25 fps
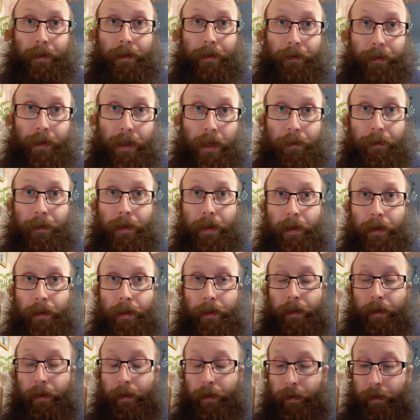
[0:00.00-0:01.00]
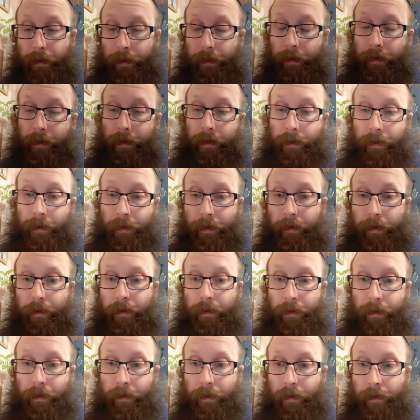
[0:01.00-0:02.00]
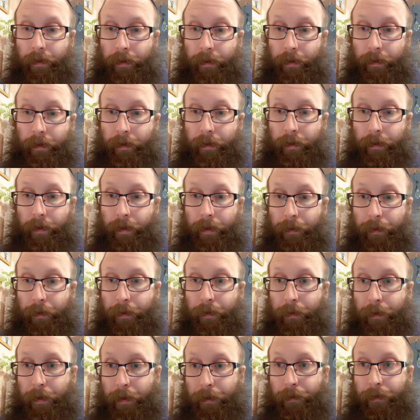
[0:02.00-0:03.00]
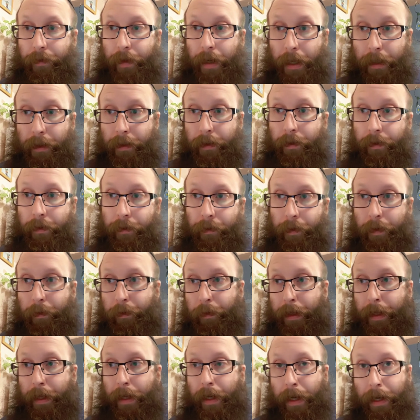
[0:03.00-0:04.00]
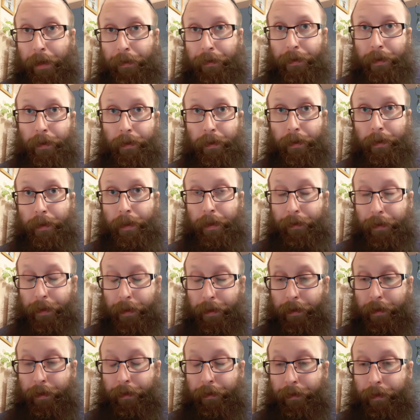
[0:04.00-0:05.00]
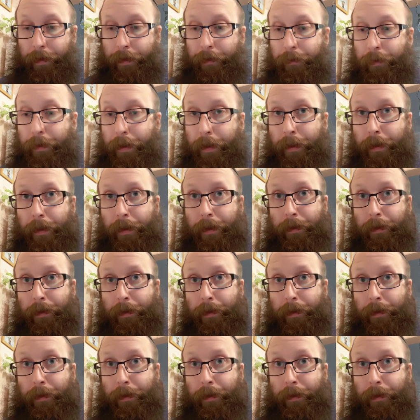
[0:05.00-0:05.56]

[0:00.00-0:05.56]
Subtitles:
of famine, and then that would be after the 7 years of plenty.